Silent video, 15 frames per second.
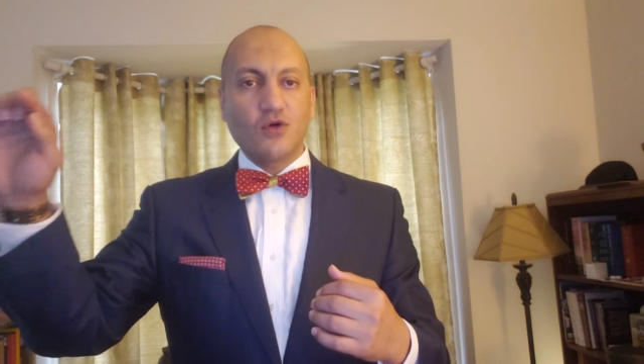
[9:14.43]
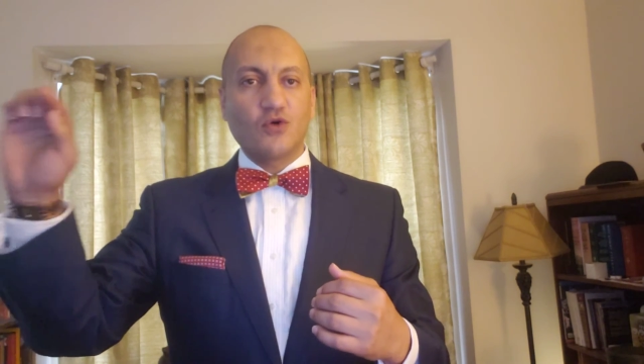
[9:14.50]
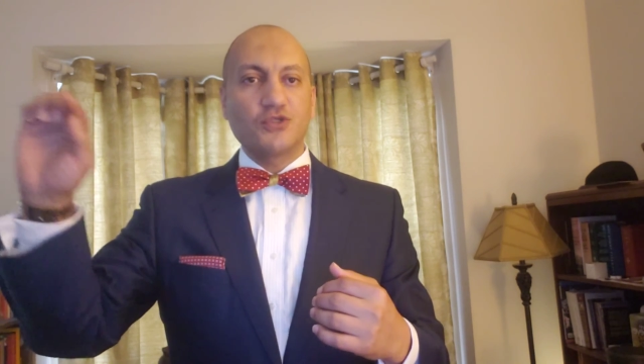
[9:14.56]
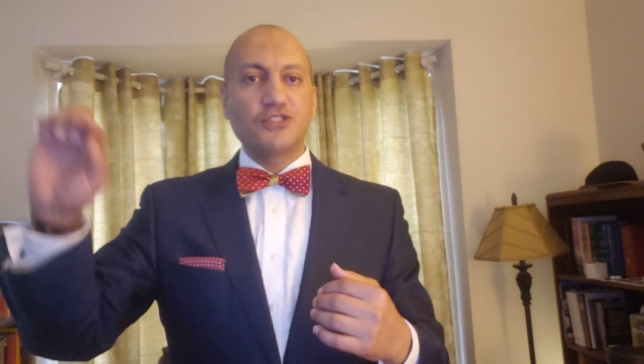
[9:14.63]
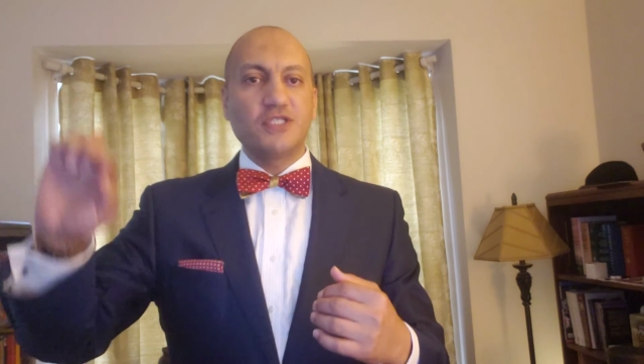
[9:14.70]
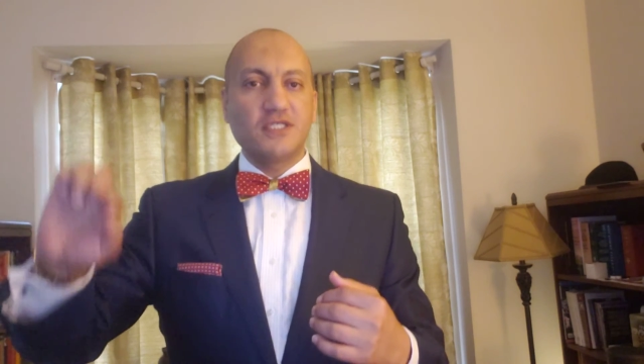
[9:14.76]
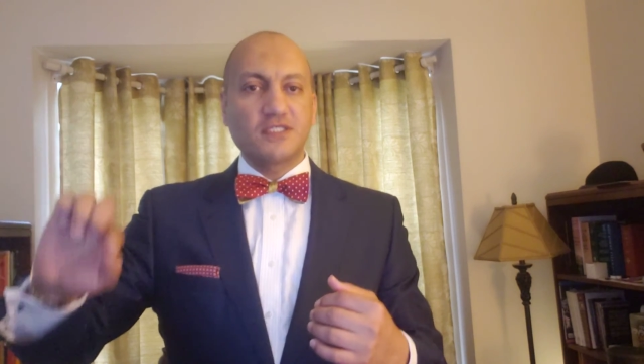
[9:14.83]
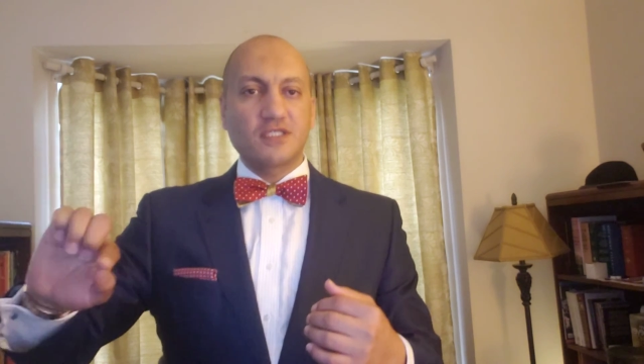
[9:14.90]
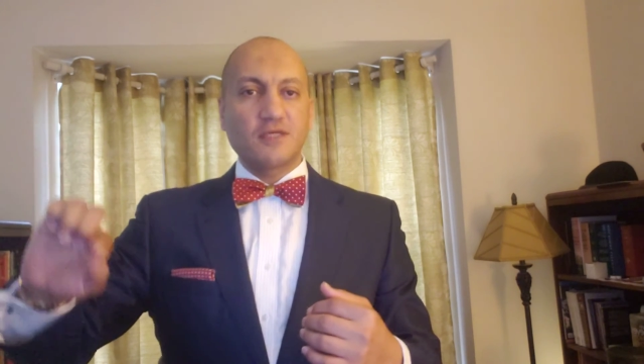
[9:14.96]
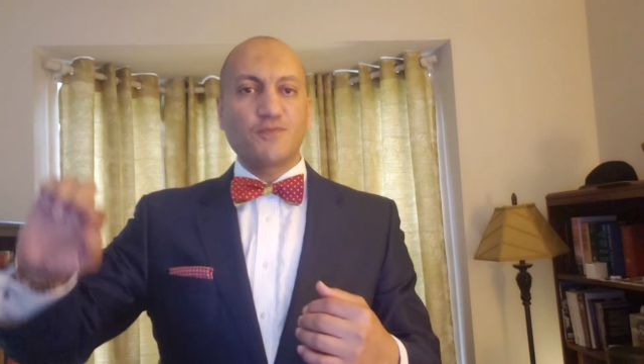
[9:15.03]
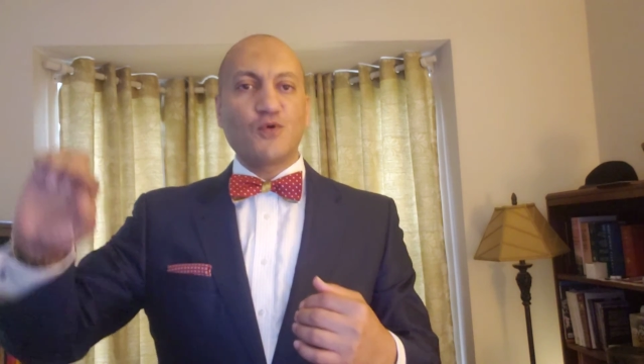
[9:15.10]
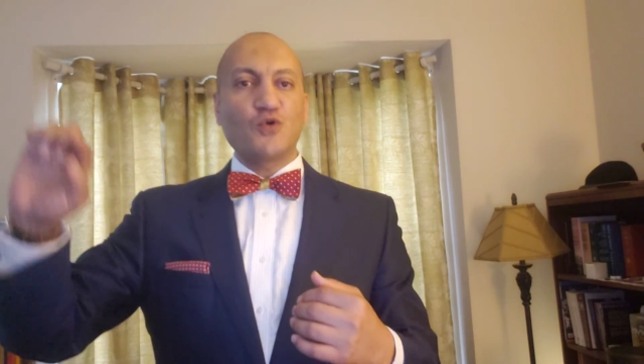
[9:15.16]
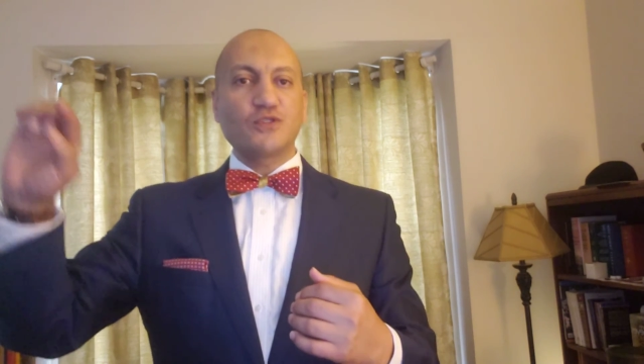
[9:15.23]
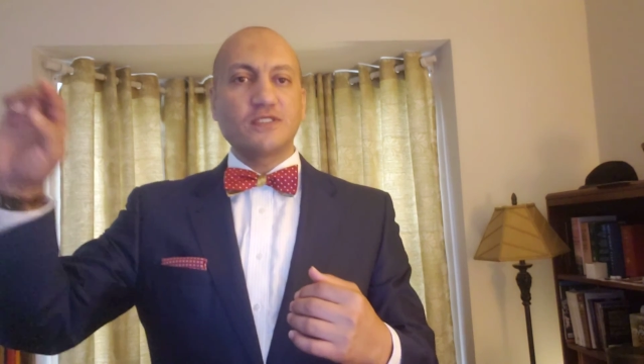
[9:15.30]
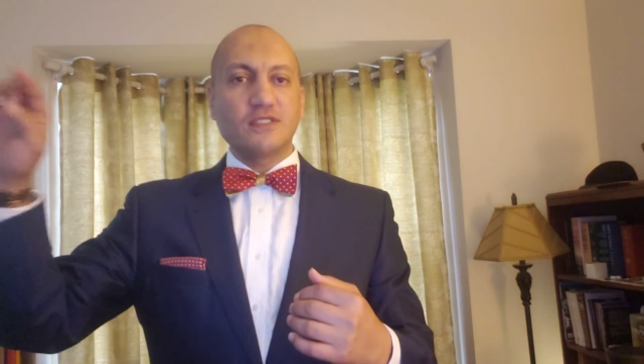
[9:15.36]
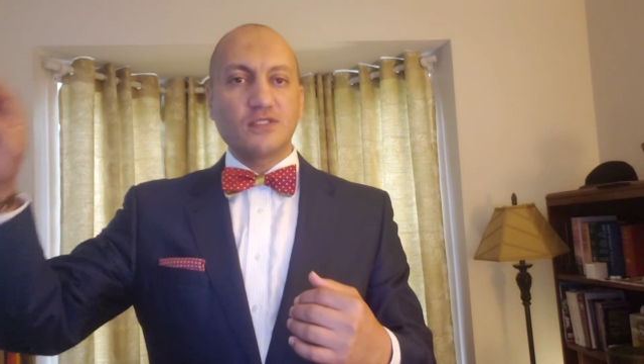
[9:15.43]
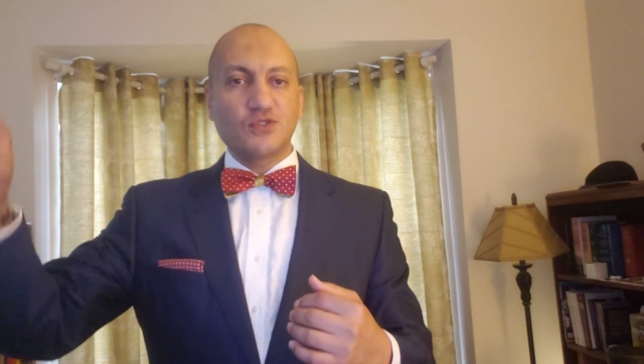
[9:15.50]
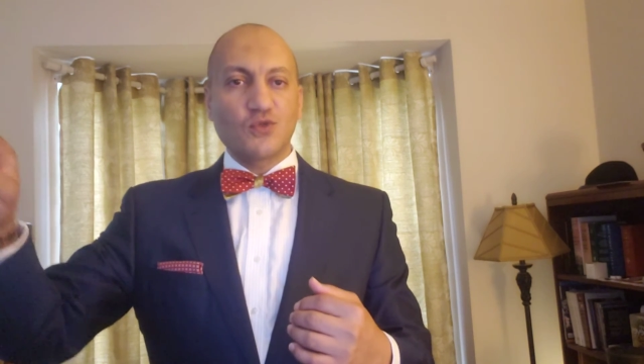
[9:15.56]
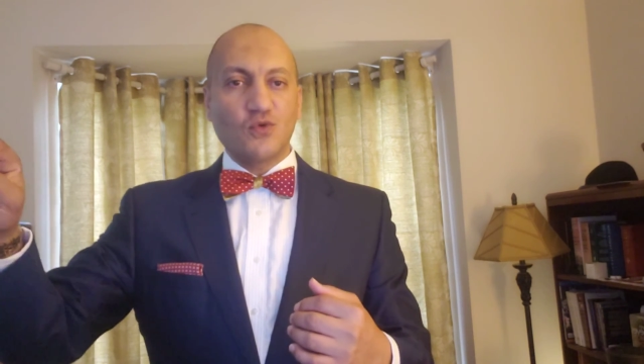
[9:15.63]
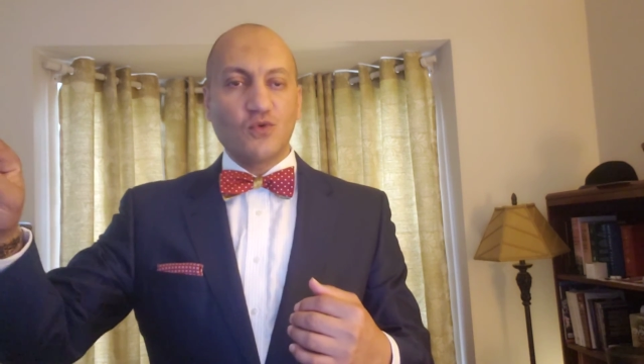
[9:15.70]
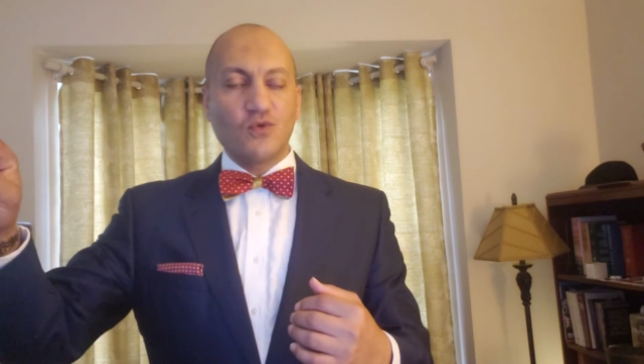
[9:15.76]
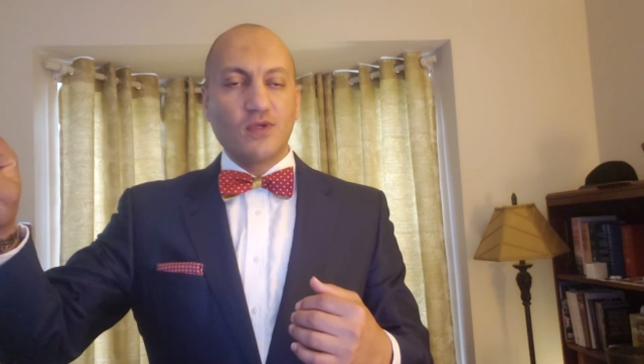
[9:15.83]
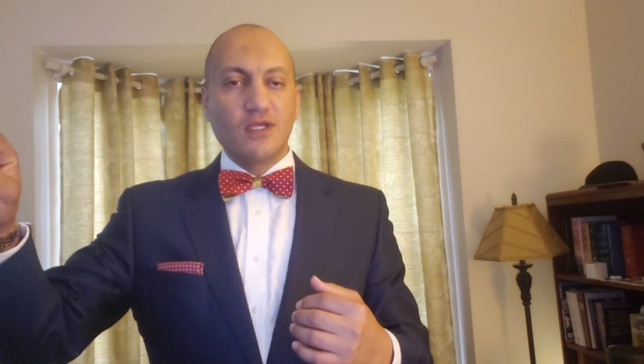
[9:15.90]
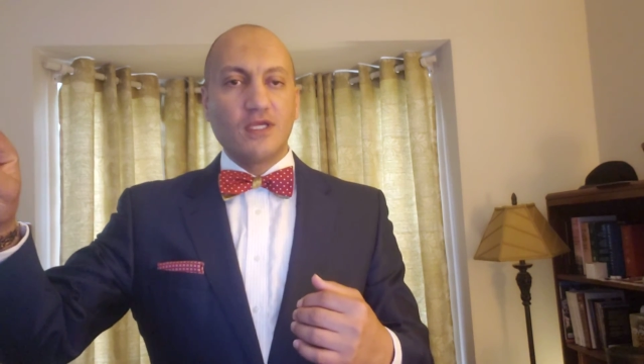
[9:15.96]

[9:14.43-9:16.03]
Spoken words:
or she's reporting to,